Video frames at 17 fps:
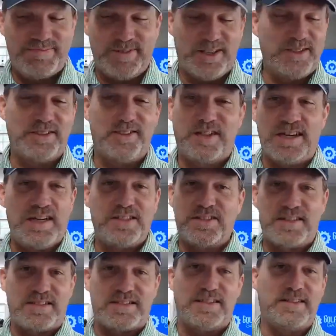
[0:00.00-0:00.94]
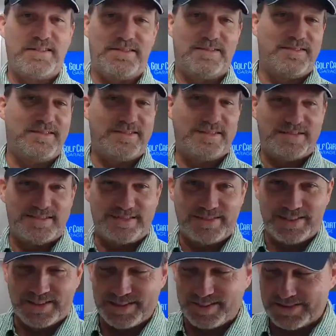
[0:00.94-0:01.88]
unconsciously
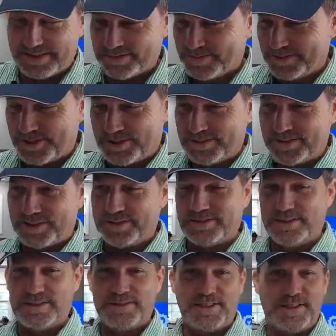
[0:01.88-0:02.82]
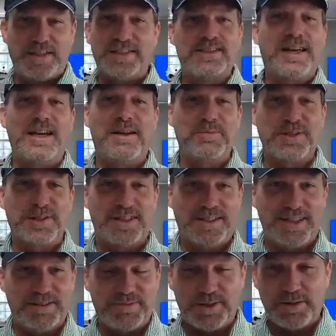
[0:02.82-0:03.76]
uh, uh, 10 times
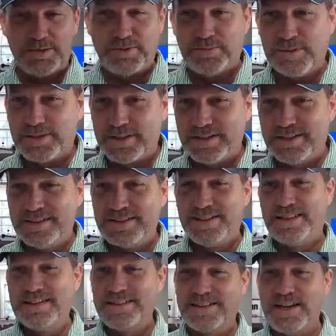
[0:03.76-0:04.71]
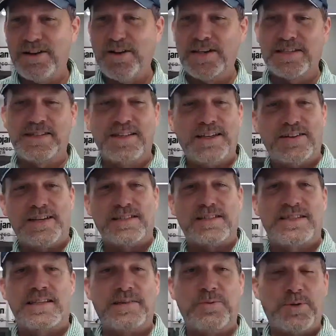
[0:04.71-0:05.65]
today probably. Now I, now I
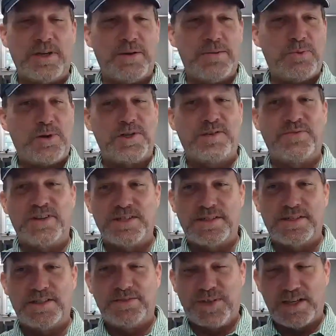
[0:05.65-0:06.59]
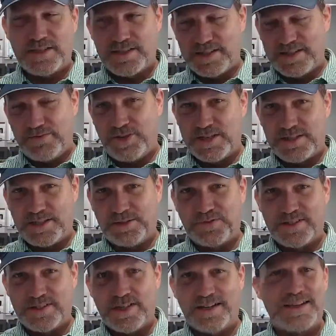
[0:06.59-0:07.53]
see when I watch myself, I see
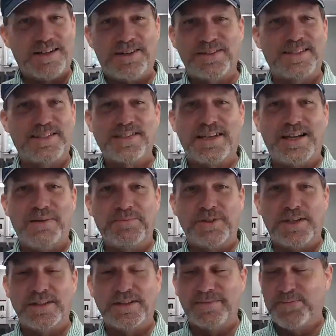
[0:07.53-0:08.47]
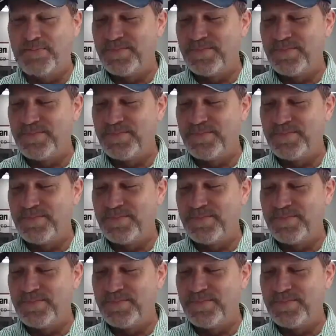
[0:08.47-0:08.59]
myself say it all the time now.